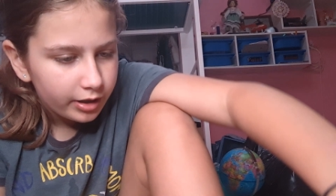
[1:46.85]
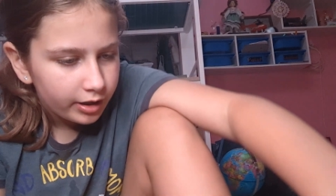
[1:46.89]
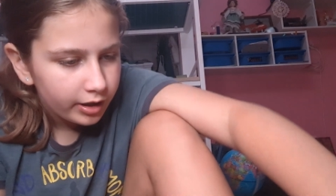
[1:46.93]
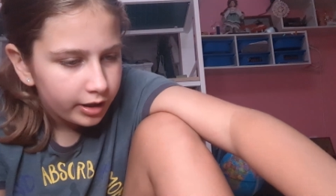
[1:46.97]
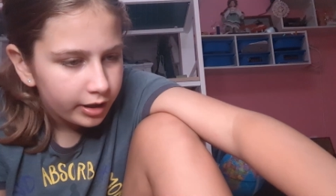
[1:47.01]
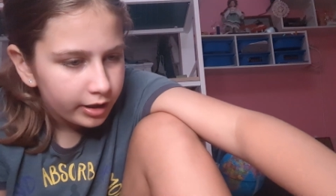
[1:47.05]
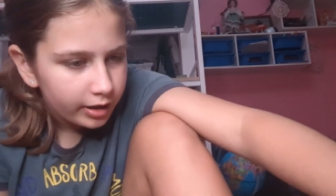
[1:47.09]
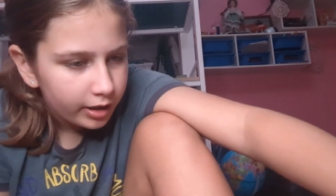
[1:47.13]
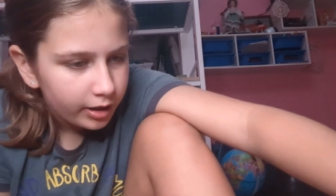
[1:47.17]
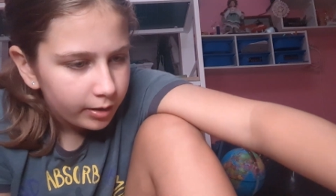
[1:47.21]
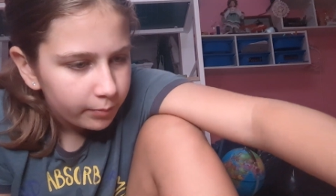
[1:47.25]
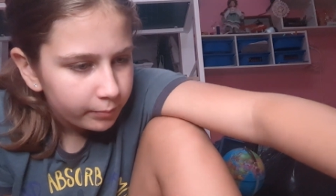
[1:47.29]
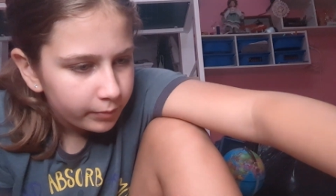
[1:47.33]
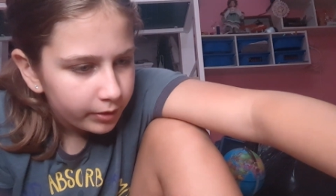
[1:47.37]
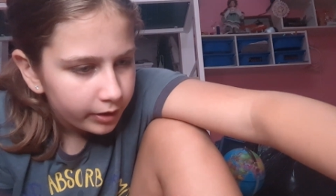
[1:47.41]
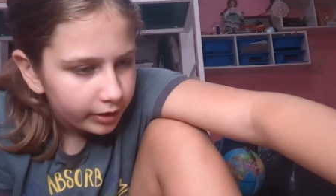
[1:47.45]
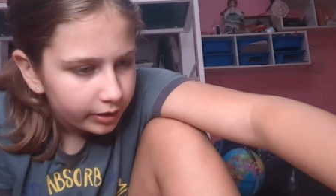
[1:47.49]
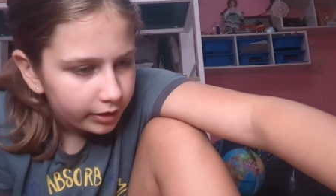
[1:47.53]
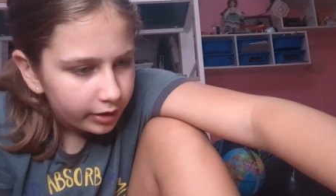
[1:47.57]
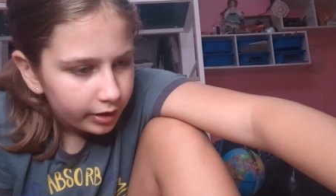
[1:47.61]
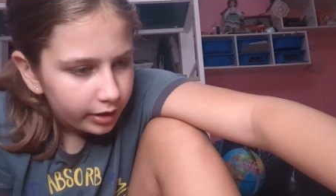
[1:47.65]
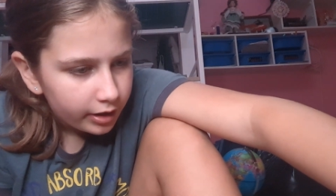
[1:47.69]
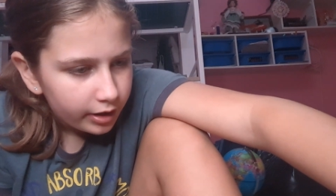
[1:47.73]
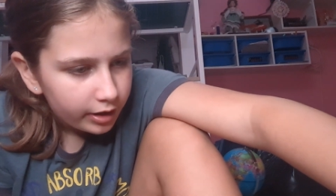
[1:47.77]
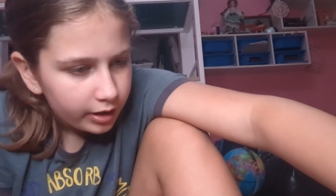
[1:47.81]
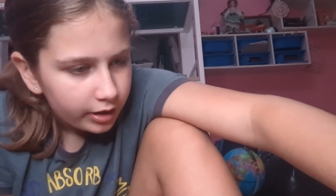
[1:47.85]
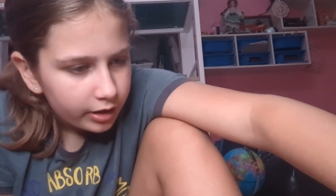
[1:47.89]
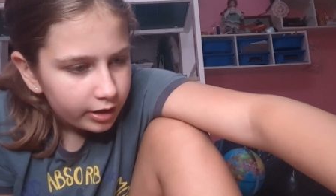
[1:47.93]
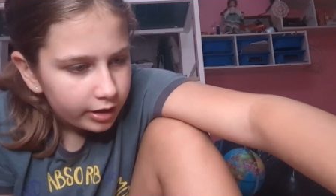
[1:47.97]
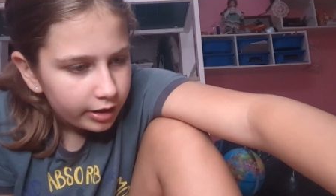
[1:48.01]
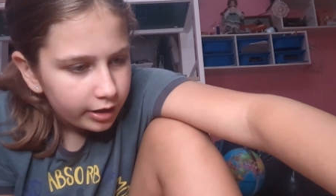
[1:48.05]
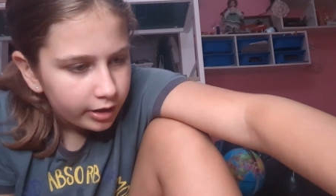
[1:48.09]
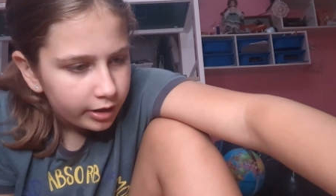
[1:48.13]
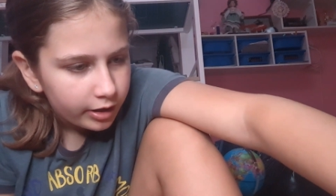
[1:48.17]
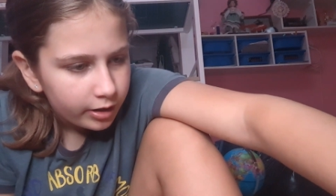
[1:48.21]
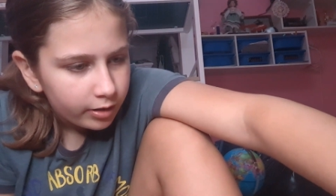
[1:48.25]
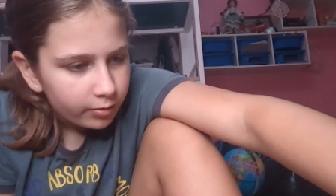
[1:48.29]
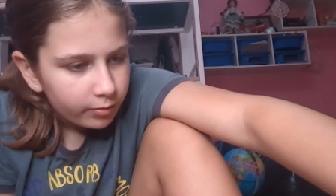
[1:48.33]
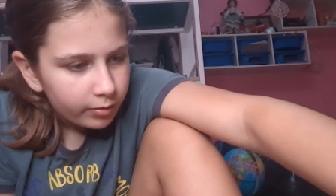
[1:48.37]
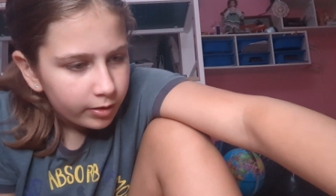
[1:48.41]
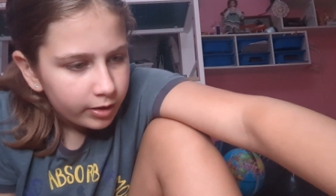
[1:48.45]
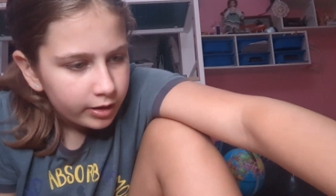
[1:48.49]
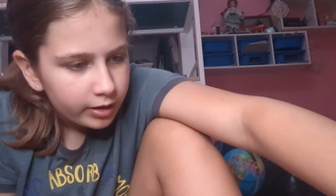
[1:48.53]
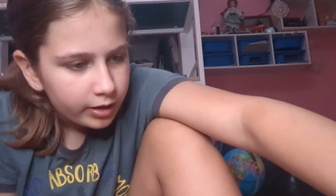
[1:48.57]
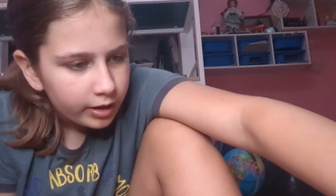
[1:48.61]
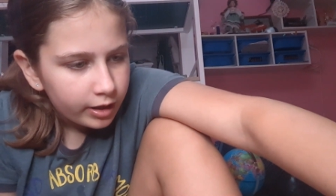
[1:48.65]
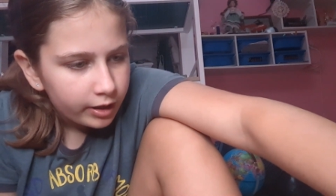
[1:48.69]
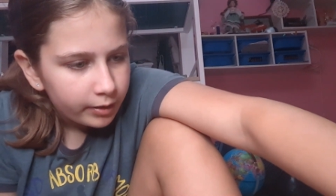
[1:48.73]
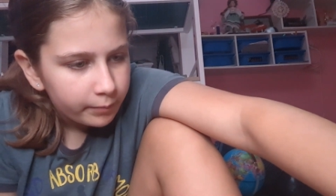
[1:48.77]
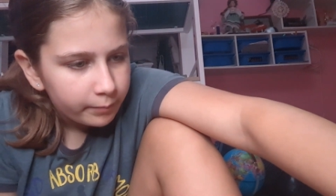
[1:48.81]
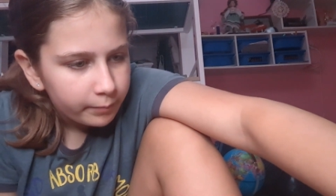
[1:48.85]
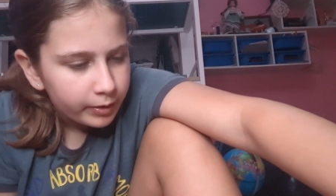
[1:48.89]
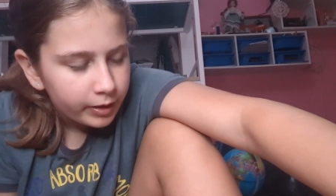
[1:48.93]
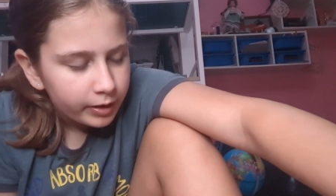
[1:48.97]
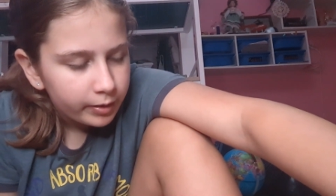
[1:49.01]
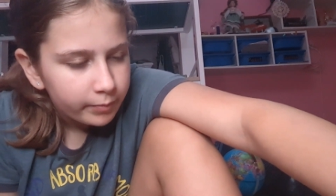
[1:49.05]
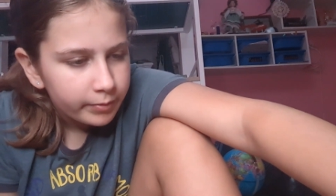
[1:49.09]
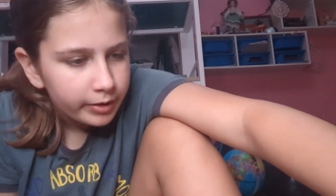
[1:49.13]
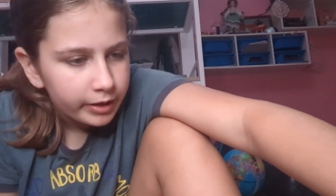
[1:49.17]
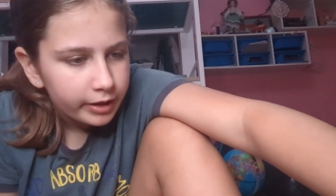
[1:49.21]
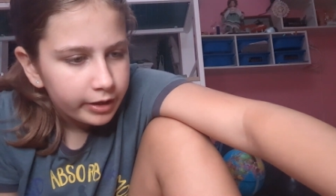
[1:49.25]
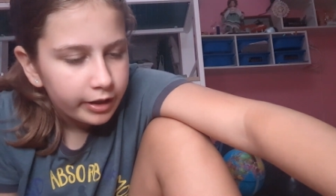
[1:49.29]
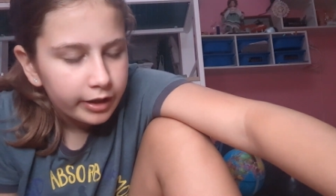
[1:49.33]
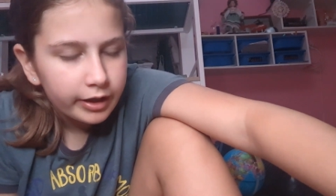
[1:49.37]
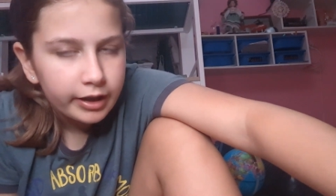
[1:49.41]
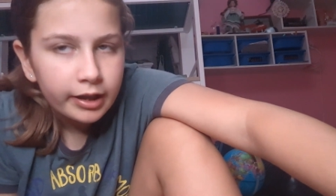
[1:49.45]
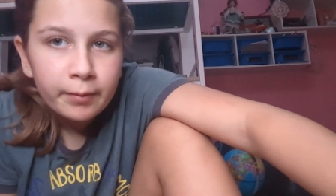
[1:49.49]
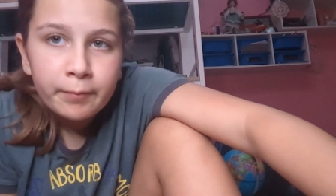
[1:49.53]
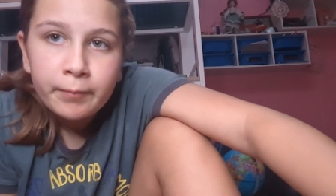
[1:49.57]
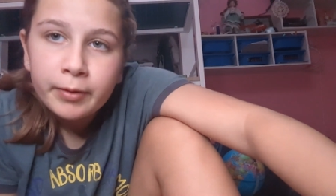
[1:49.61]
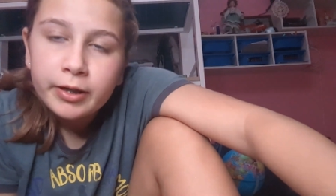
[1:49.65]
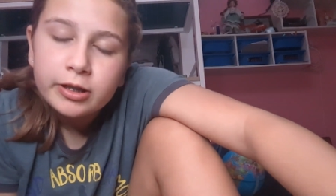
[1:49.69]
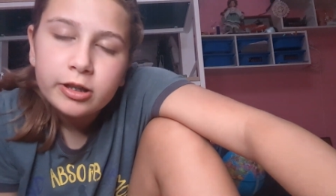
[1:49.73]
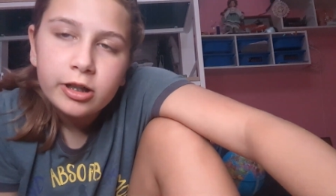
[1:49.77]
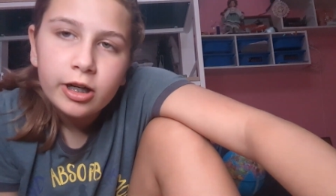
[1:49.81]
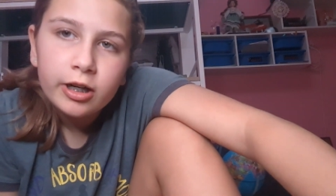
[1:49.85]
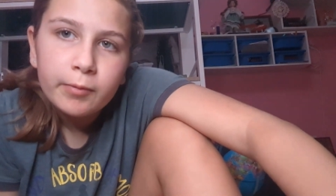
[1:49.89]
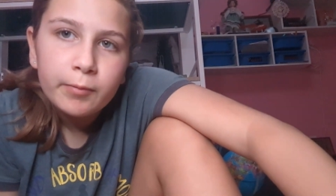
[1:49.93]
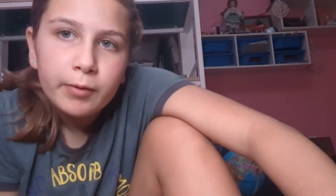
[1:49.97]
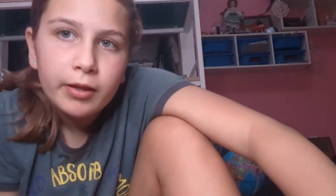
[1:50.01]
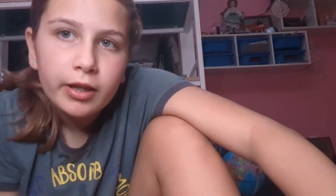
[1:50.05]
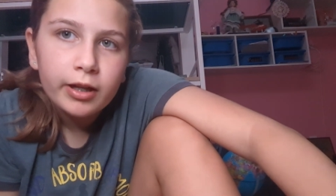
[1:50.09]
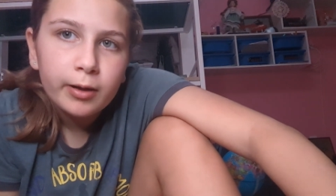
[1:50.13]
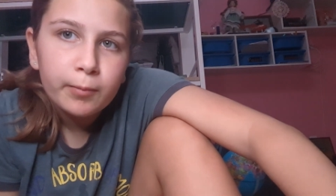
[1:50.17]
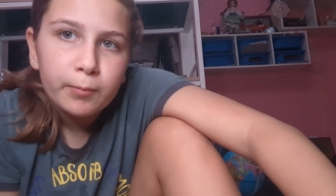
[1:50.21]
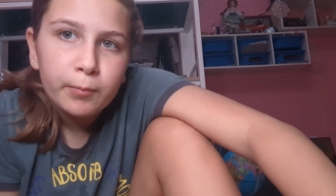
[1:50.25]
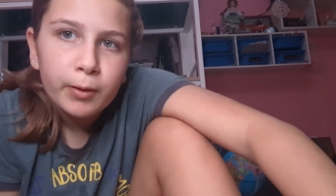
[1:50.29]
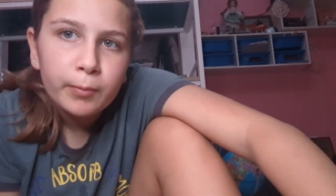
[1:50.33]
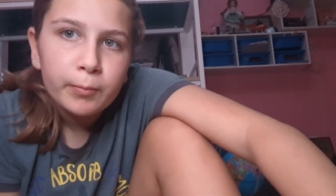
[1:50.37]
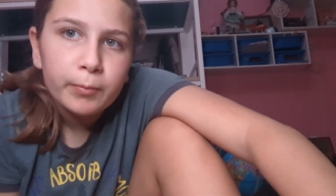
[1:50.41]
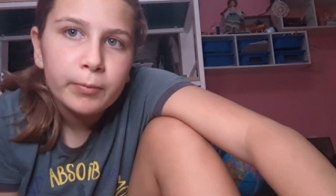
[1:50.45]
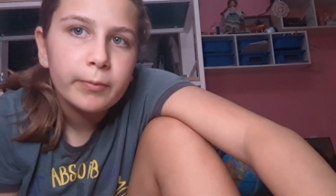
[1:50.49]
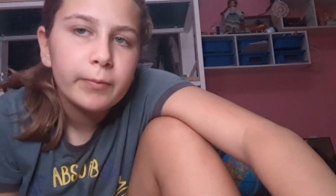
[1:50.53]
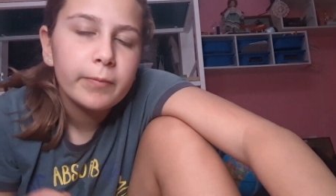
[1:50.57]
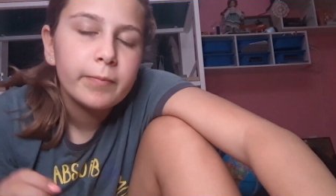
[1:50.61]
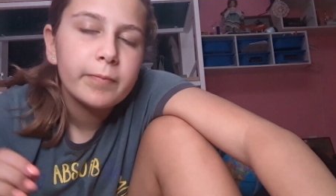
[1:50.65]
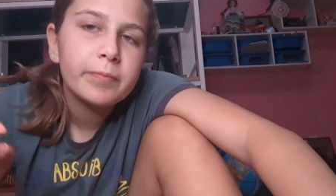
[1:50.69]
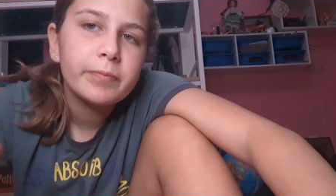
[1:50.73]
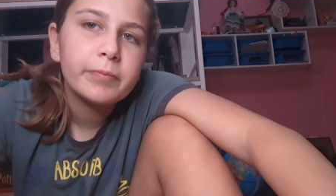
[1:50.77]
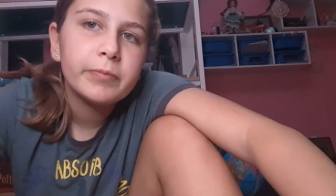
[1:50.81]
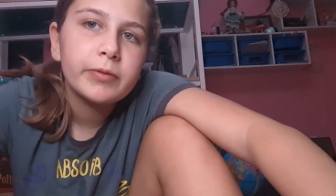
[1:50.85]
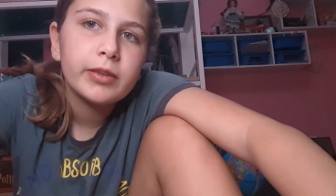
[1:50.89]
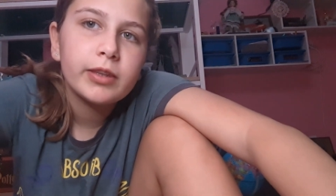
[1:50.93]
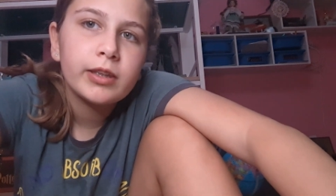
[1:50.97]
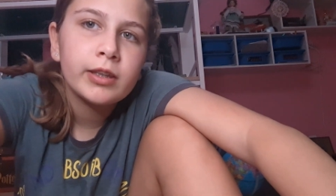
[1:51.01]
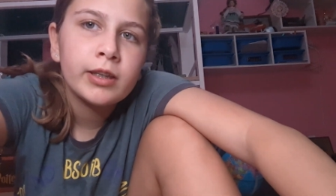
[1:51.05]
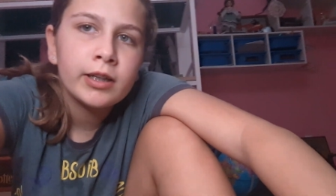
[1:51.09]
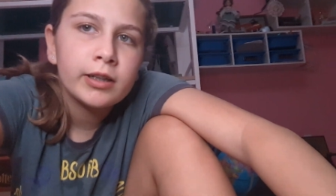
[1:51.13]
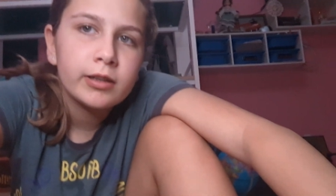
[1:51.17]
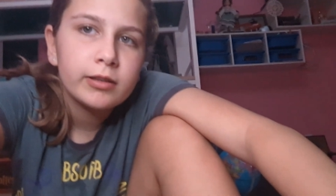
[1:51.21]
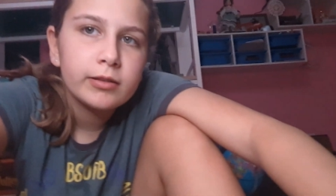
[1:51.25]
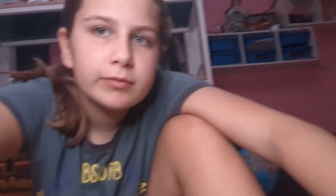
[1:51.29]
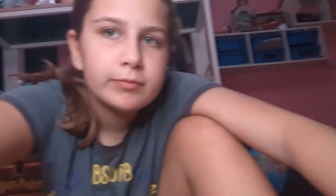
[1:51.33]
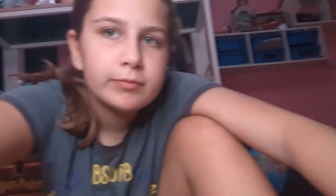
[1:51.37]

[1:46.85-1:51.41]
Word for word: And I'm like, you know what? I'm gonna be like, I'm gonna try to be like a proper.